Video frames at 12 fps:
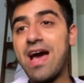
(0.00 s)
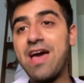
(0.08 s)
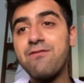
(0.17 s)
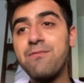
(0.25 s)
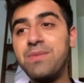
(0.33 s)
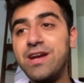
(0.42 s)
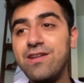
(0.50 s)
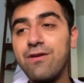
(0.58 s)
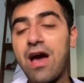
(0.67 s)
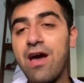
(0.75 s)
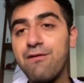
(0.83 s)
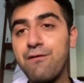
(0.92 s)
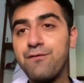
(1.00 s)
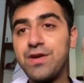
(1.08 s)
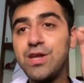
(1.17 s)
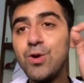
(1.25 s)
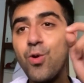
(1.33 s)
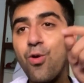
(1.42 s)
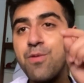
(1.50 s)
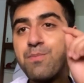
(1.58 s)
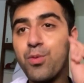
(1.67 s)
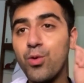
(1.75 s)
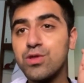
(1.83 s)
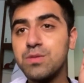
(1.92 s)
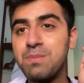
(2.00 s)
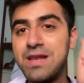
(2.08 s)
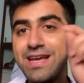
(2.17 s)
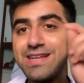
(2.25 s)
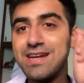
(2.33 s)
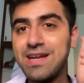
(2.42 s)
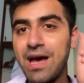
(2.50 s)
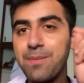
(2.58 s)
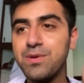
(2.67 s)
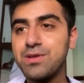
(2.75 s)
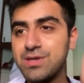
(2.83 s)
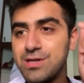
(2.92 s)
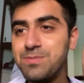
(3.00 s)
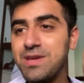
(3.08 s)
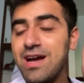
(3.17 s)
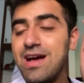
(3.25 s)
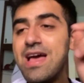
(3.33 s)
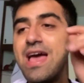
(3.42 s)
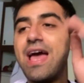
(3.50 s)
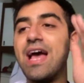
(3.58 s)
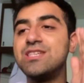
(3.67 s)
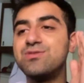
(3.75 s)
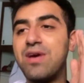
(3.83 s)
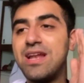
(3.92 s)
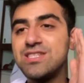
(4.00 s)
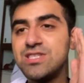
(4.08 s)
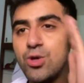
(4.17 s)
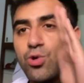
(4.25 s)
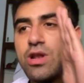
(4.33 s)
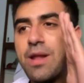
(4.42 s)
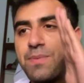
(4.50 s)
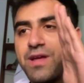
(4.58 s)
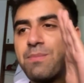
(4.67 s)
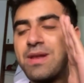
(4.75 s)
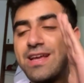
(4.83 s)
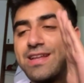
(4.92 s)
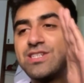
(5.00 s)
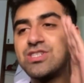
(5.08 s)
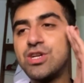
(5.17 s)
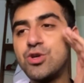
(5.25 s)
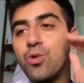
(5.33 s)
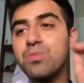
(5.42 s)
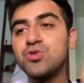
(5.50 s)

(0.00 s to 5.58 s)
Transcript: I have I have a video on both malignant hyperthermia as well as neuroleptic malignant syndrome.